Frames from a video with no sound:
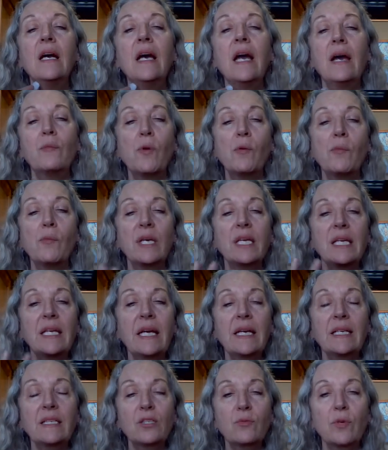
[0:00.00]
And when we
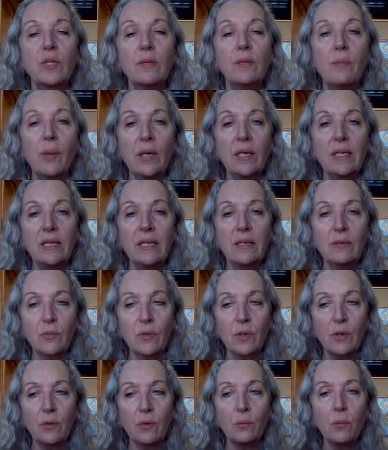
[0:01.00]
connect with the body, then
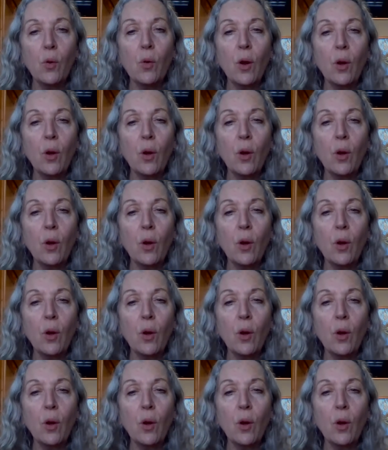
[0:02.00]
we're more